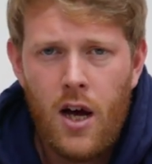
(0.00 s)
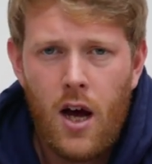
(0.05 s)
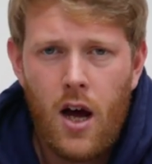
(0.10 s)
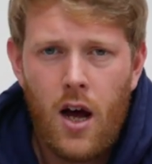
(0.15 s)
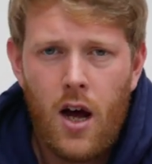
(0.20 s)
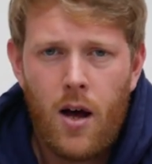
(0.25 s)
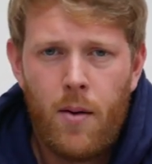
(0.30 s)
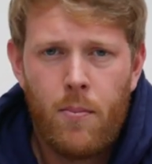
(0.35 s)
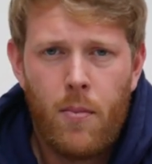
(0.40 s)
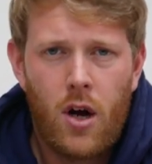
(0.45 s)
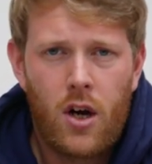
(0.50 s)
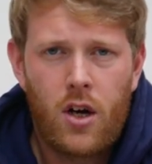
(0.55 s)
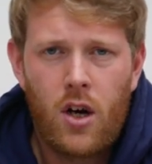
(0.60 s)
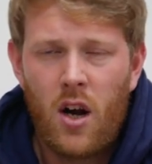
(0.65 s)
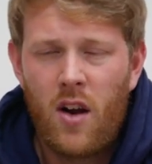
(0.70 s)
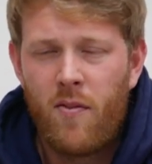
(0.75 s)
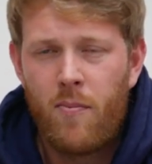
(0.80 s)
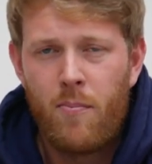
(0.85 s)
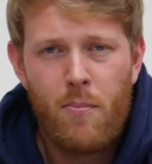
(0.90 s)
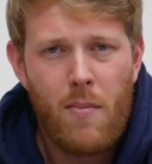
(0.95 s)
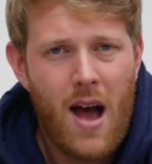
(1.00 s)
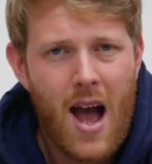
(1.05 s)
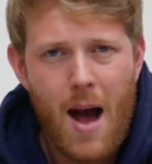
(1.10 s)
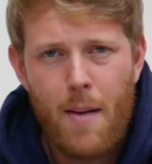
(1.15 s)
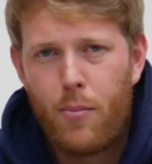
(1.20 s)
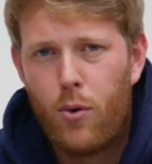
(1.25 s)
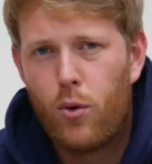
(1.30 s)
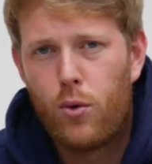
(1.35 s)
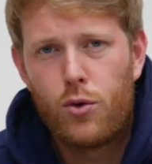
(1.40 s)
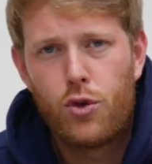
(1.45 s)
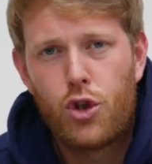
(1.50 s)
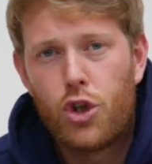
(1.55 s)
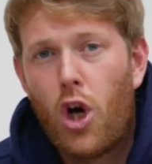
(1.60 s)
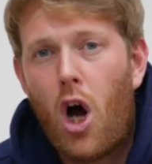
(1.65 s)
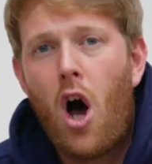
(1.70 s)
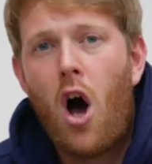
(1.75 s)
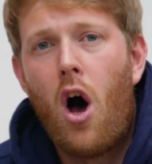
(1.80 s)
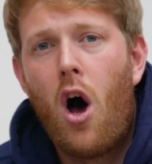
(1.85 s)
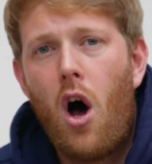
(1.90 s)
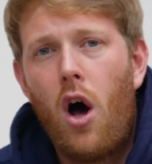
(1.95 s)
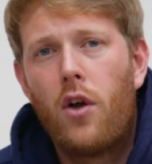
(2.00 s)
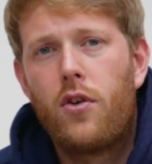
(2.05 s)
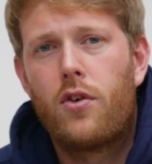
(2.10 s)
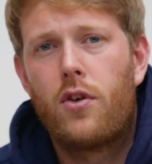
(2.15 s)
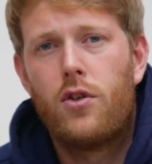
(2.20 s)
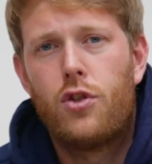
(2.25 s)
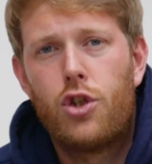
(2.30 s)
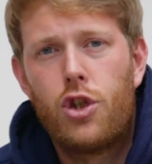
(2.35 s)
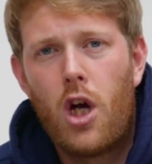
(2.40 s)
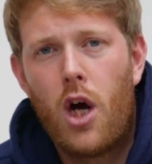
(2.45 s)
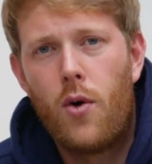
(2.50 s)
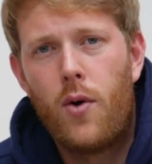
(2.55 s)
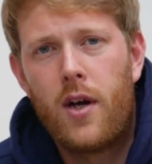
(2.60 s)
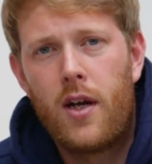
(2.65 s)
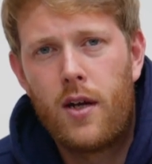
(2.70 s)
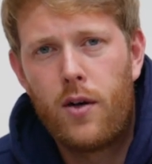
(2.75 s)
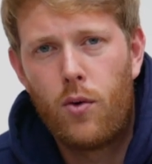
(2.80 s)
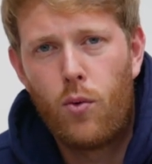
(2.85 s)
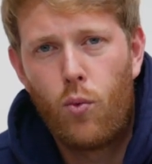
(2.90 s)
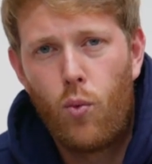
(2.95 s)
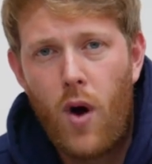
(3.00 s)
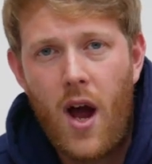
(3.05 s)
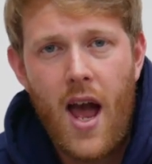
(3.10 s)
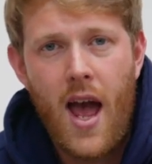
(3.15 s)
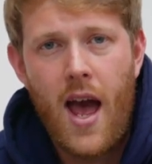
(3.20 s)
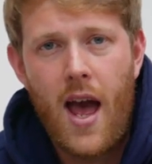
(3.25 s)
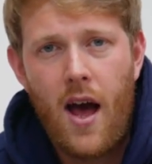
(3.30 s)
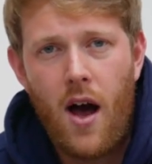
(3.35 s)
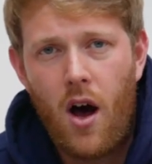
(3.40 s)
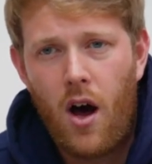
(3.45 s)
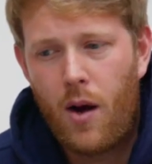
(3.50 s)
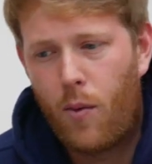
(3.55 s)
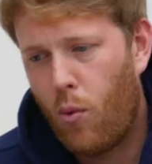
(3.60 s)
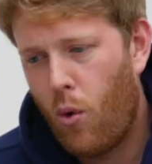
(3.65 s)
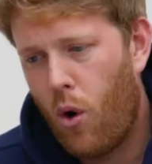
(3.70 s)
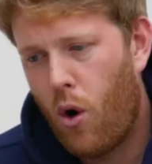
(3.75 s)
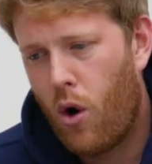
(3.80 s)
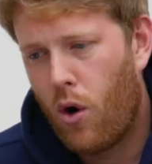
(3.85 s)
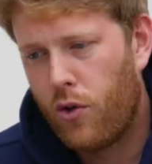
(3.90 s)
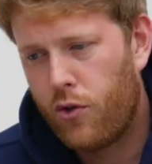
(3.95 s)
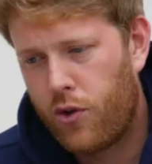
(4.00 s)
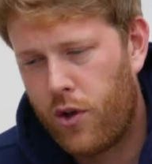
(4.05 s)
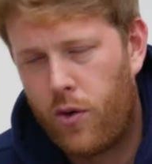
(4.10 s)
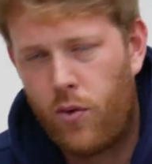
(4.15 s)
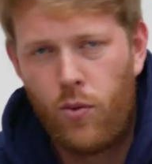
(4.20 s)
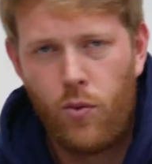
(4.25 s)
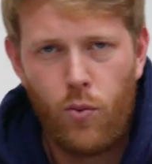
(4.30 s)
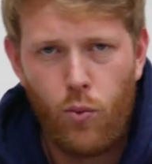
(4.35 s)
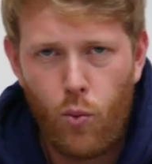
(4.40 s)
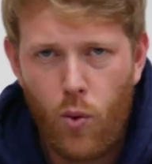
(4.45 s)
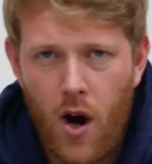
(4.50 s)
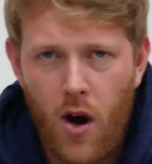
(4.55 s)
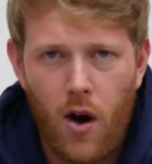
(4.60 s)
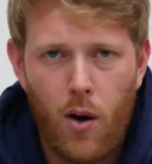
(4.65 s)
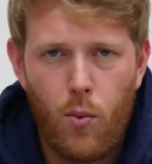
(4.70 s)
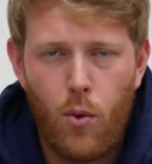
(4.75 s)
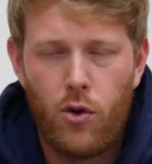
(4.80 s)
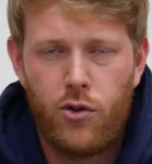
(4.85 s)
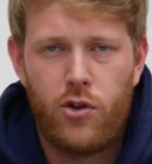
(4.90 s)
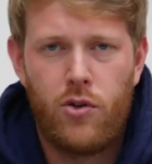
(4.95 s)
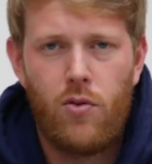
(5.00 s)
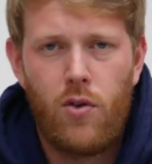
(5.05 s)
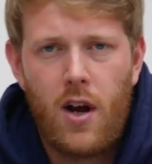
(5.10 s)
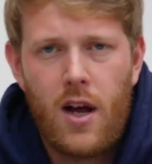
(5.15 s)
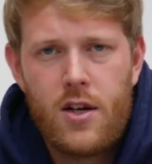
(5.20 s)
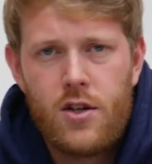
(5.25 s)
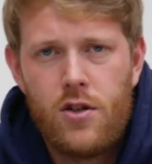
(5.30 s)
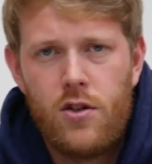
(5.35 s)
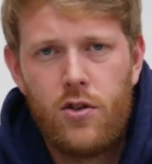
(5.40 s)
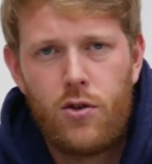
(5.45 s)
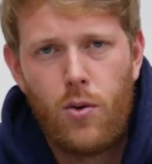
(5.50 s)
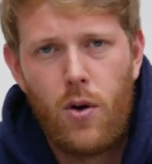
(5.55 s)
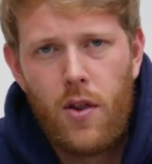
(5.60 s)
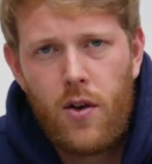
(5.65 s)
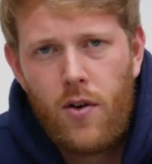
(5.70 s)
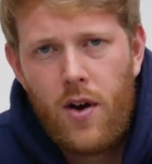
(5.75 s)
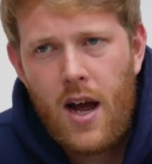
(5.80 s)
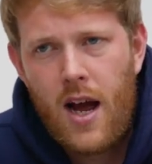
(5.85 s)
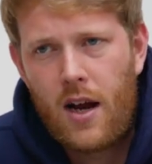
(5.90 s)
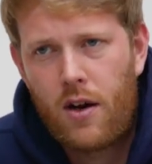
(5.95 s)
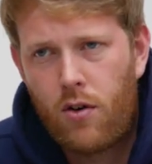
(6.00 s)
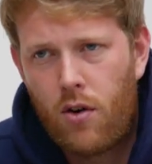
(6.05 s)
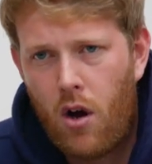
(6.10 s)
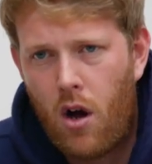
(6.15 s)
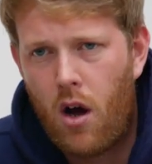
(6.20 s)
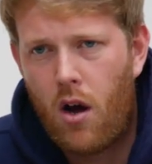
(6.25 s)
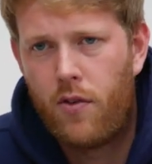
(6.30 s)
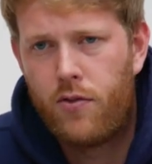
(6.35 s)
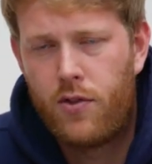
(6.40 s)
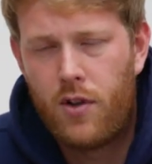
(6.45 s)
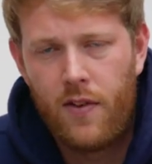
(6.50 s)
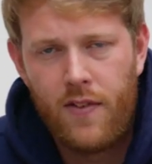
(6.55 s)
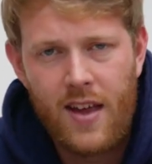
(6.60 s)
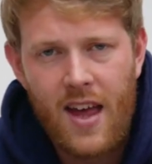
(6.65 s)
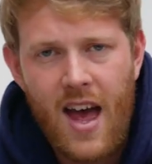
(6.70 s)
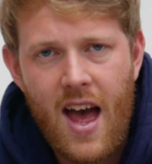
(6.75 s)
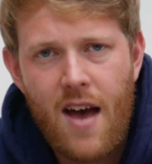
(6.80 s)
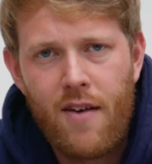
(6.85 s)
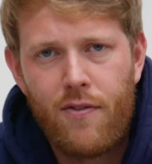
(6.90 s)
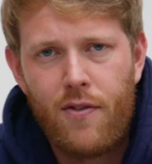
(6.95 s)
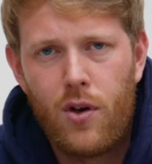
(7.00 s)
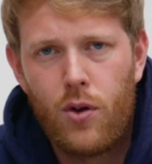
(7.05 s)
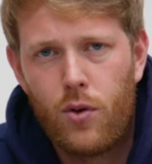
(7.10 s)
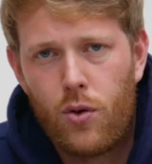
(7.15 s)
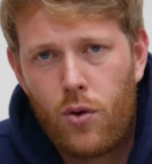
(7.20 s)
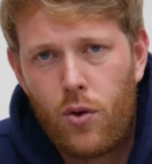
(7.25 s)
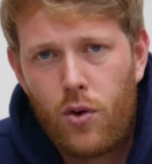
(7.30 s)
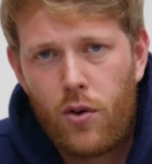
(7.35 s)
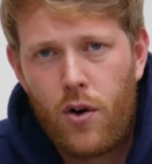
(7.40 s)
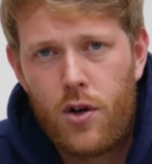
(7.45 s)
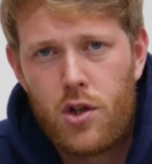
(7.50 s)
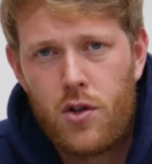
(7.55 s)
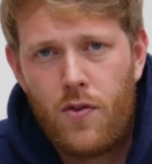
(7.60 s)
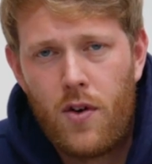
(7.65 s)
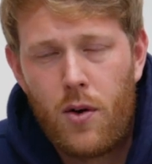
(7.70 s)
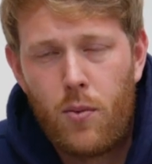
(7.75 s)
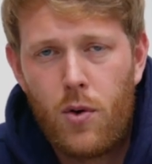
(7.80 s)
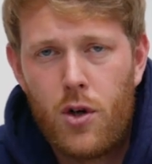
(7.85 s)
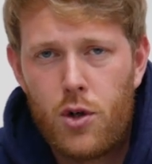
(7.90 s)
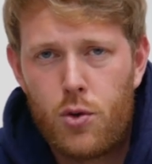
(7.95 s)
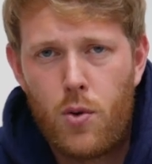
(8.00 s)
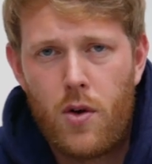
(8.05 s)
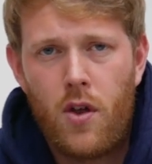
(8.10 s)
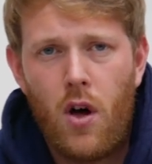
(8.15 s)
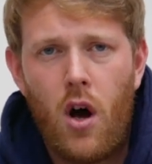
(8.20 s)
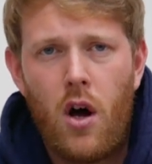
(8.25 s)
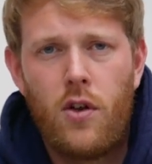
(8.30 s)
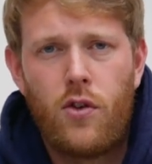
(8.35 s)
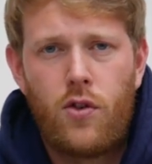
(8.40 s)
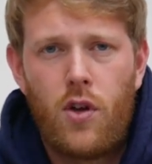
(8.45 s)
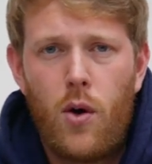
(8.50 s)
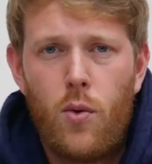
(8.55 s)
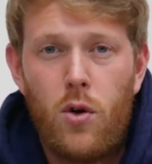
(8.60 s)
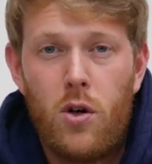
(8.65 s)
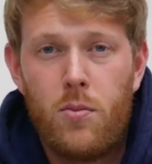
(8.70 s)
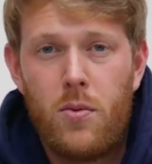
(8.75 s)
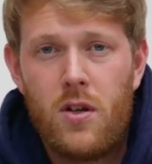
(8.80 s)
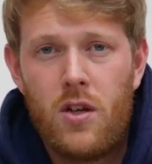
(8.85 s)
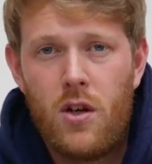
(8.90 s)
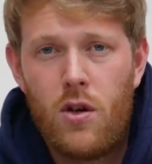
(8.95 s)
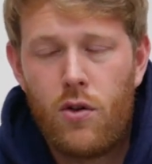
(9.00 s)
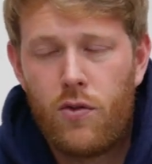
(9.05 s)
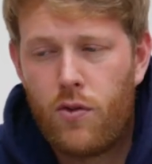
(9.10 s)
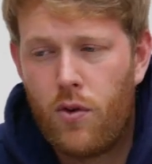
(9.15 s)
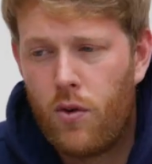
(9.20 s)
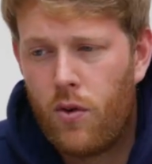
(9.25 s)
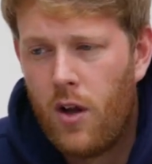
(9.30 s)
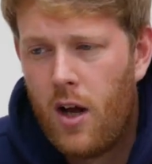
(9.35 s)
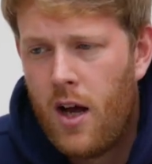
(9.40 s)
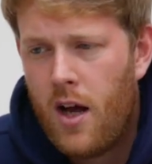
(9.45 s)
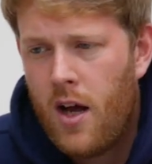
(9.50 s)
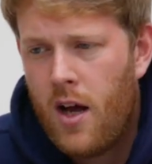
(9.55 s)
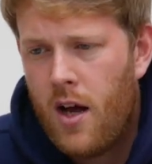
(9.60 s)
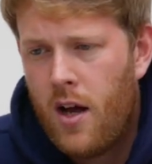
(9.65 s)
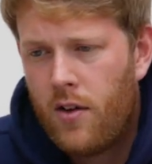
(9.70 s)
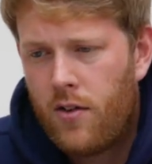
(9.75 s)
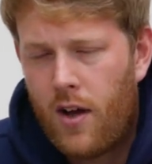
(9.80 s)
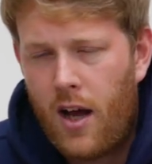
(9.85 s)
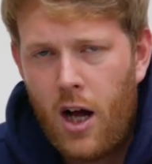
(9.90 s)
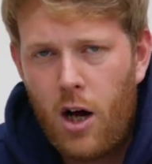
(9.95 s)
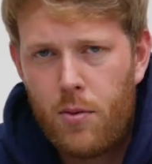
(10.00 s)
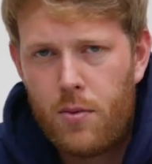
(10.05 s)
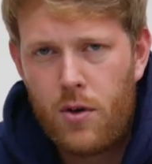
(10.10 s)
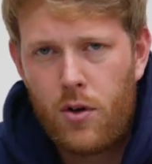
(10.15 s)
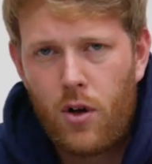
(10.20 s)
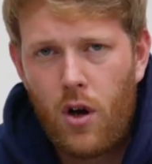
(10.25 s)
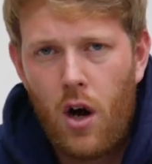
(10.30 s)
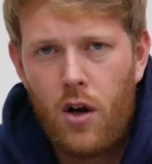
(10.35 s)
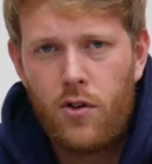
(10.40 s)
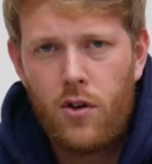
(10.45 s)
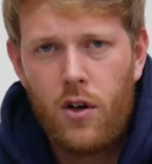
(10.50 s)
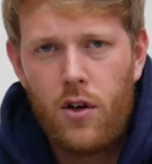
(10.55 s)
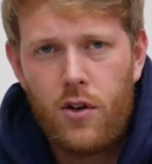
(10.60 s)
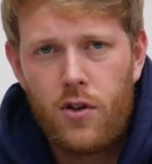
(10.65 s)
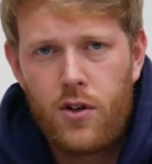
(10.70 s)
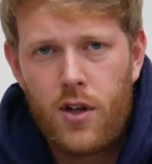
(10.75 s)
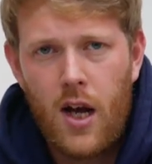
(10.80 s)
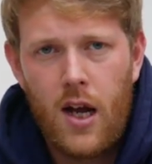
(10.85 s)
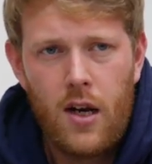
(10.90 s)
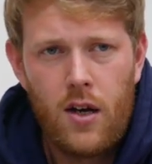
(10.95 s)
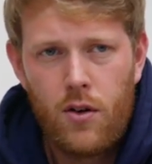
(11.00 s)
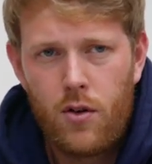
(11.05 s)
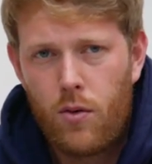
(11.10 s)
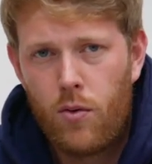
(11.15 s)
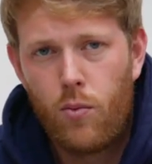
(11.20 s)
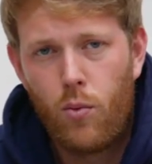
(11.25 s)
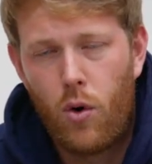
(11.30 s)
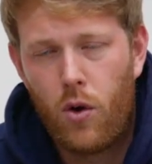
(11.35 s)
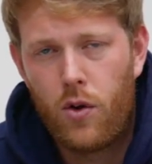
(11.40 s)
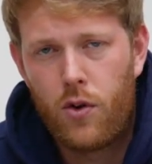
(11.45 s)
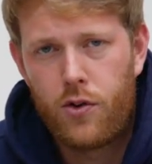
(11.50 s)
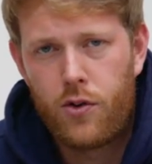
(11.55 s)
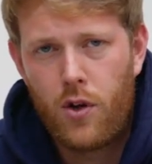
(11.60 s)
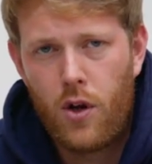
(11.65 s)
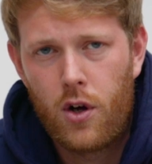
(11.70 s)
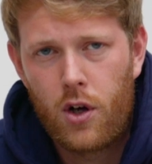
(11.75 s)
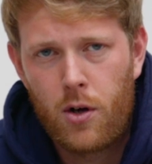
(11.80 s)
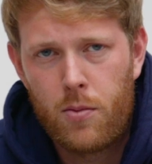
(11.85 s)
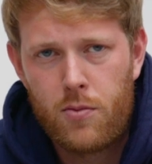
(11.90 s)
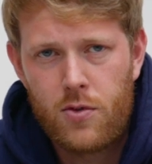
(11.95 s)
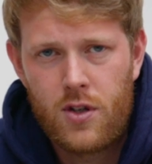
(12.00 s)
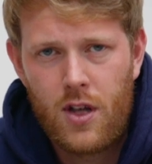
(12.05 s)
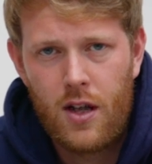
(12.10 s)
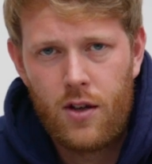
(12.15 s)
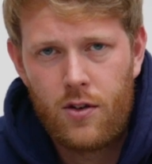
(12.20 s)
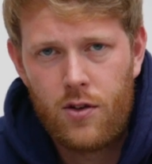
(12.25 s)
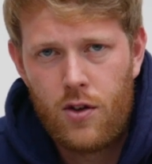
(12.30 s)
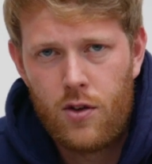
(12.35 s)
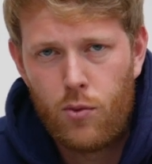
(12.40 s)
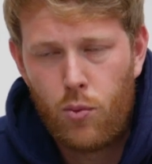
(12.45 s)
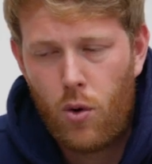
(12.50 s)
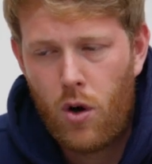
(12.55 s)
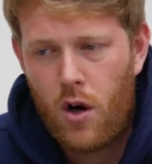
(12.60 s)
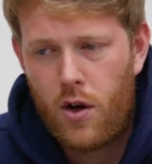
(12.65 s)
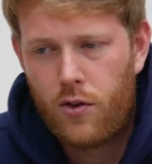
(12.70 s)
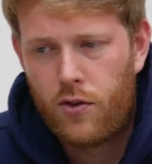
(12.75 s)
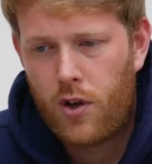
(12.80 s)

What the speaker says: a kind of map or chart showing where I was and where I was in relation to other aircraft and the airfield and all the rest of it, which with hindsight would have been useful to help you guys understand what the circumstances were.